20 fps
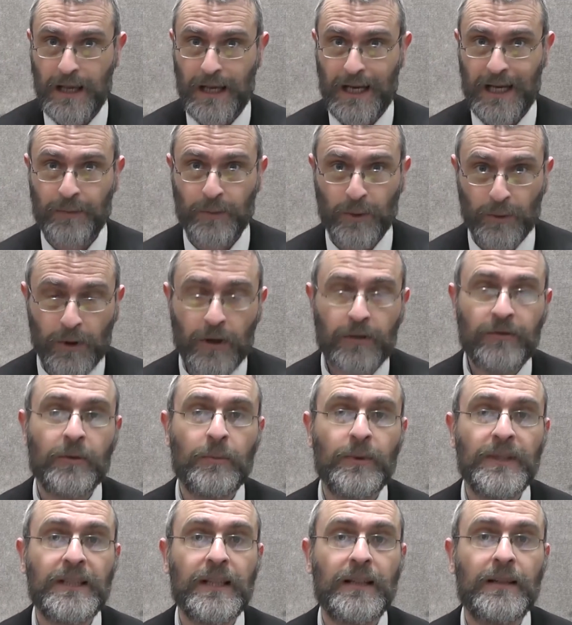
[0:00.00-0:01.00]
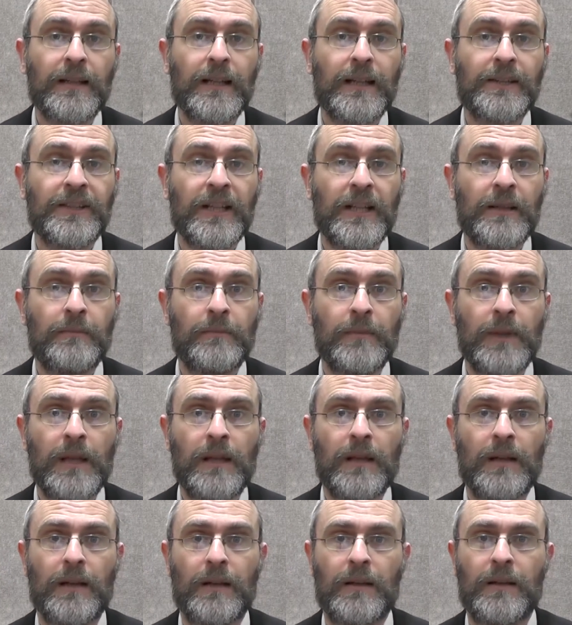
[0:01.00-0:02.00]
And moreover, we see that Hashem
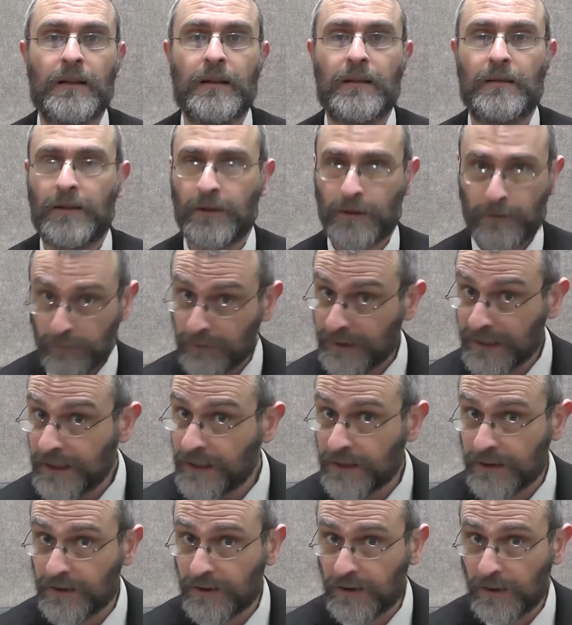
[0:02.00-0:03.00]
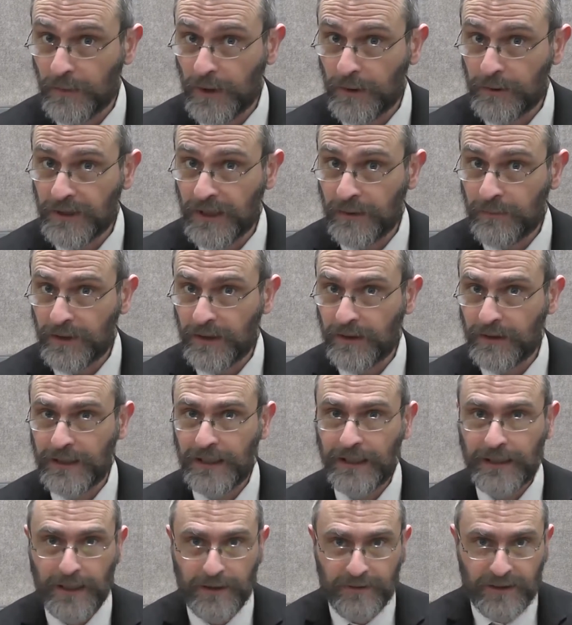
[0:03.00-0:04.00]
agrees to Moshe because
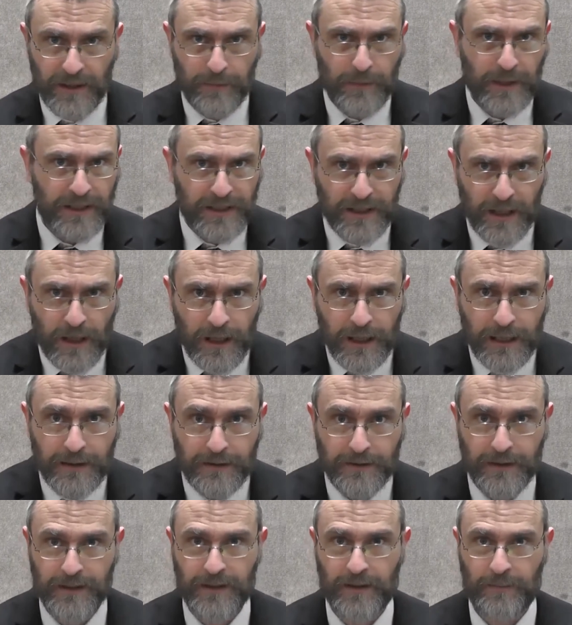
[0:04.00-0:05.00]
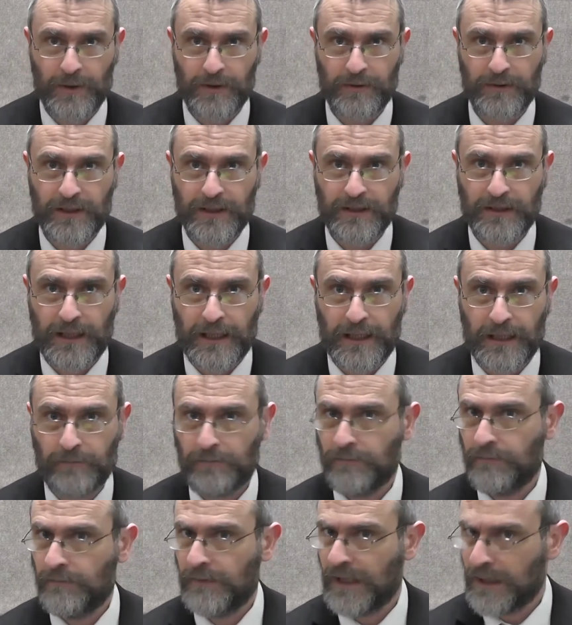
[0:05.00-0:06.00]
he gives him the signs, as opposed to saying,
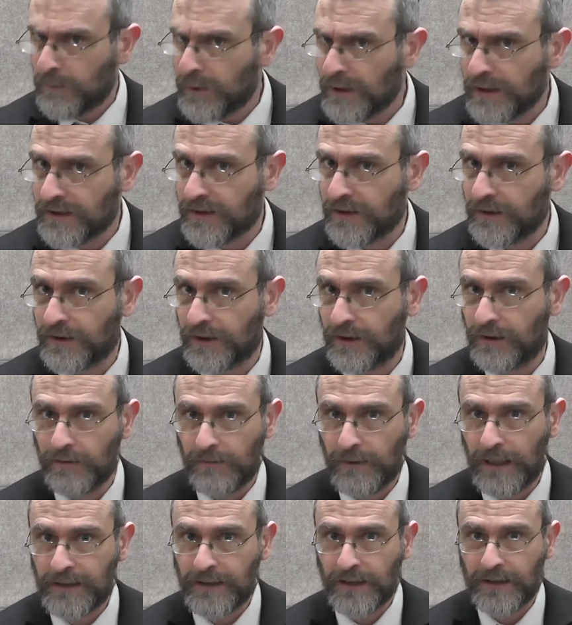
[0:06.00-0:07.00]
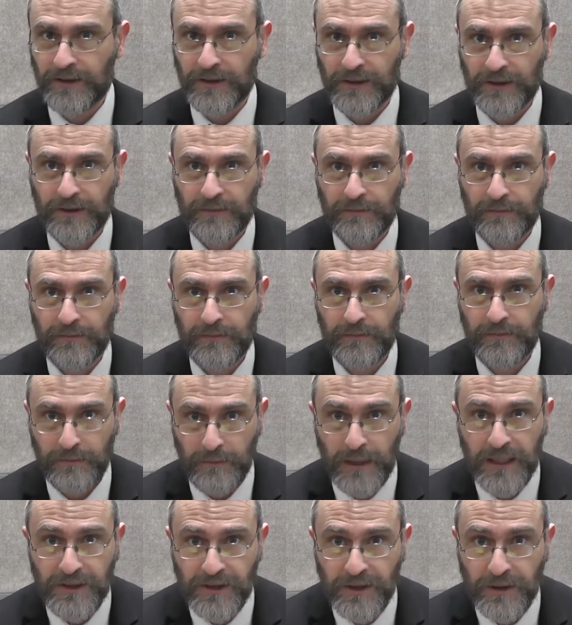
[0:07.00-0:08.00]
they will listen to you, as I just
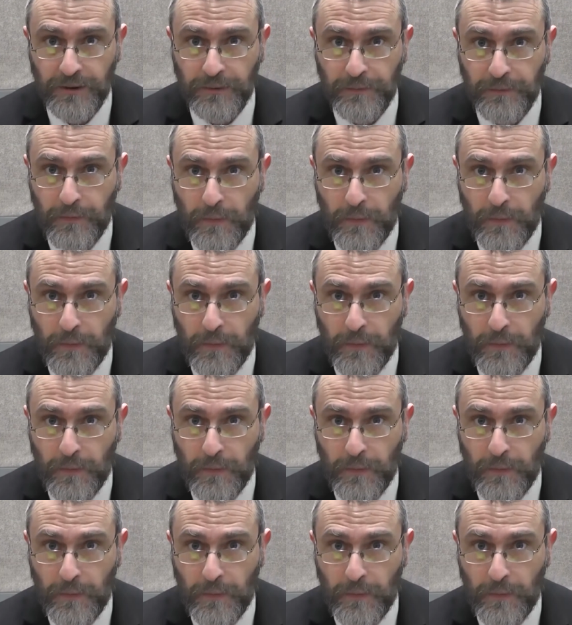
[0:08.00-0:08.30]
mentioned.